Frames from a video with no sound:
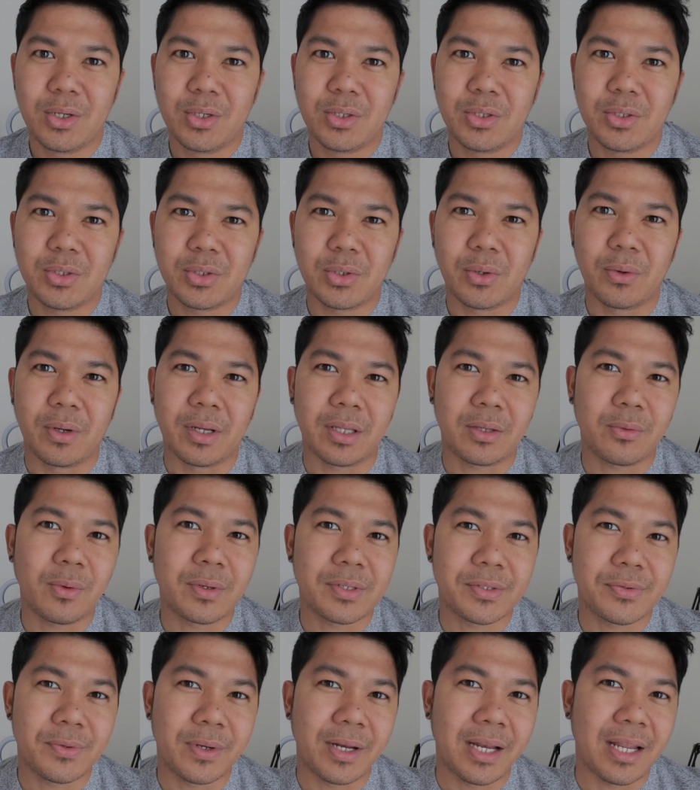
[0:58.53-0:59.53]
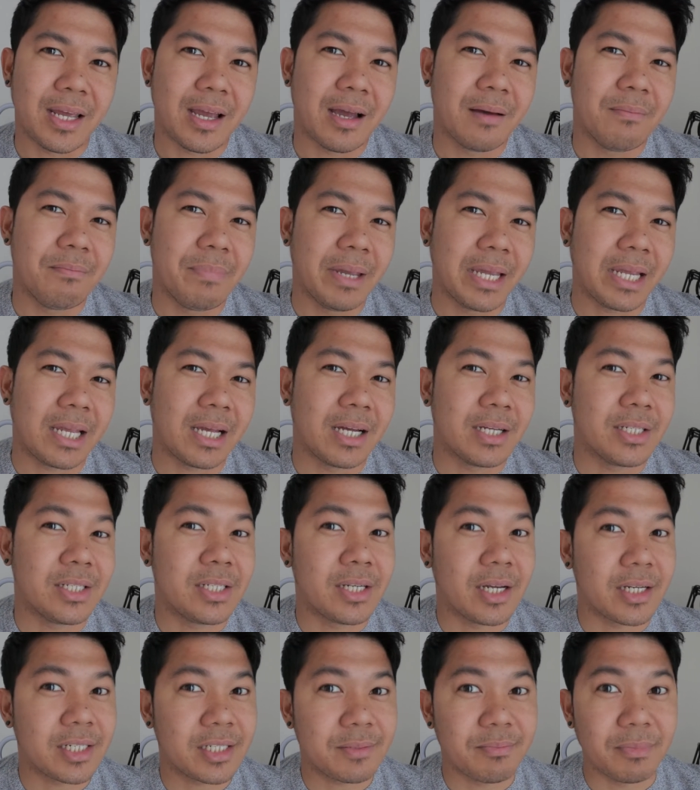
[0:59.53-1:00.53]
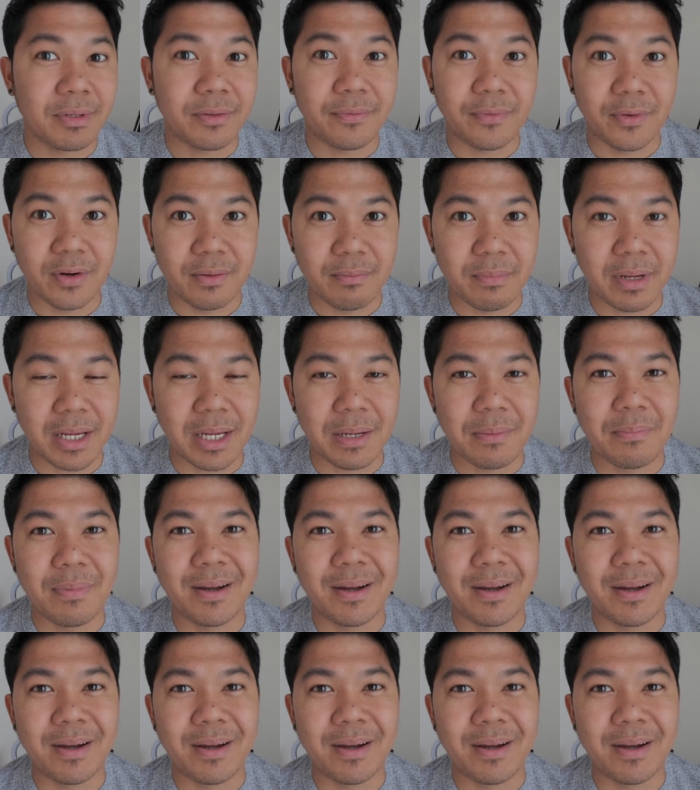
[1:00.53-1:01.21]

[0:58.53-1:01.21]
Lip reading: So it was really a big adjustment for me,